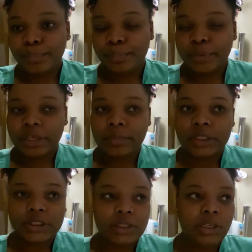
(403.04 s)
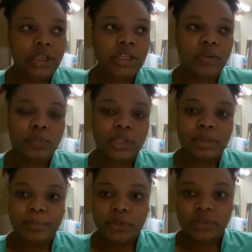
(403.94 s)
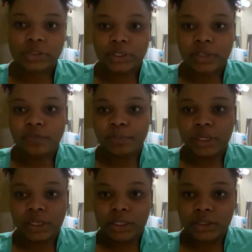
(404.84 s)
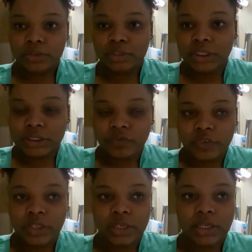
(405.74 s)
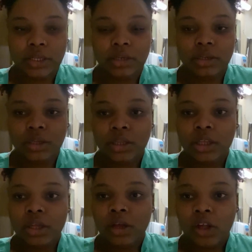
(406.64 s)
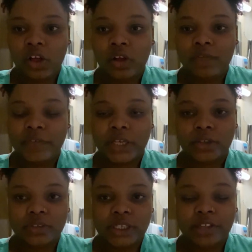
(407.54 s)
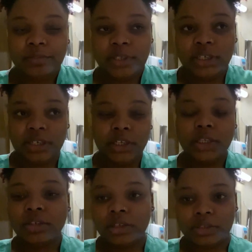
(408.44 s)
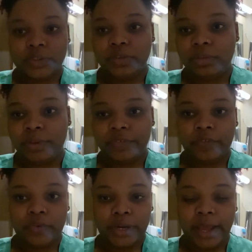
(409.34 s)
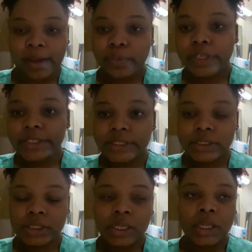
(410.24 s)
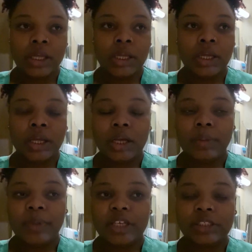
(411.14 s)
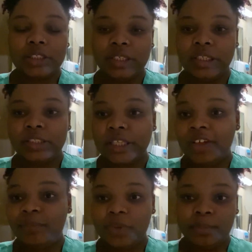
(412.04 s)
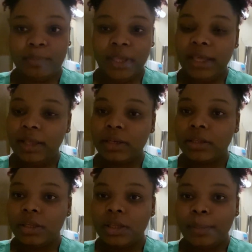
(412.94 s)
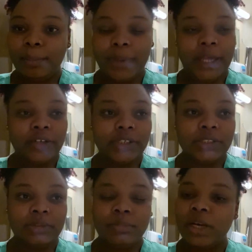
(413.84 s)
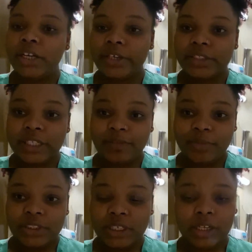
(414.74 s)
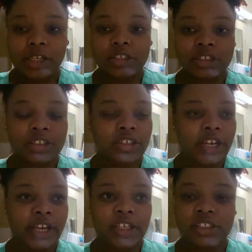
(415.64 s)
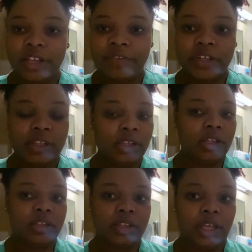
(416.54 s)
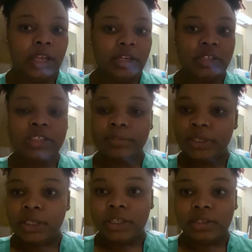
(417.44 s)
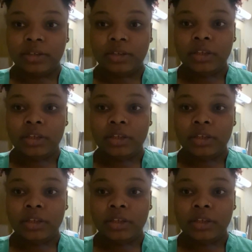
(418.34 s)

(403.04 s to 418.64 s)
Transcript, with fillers: Pretty much done with most of my duties for the night. All vitals have been done because we do them every 4 hours. Patient needs have been met. Batteries and monitors have been changed. Trash, everything that needs to be done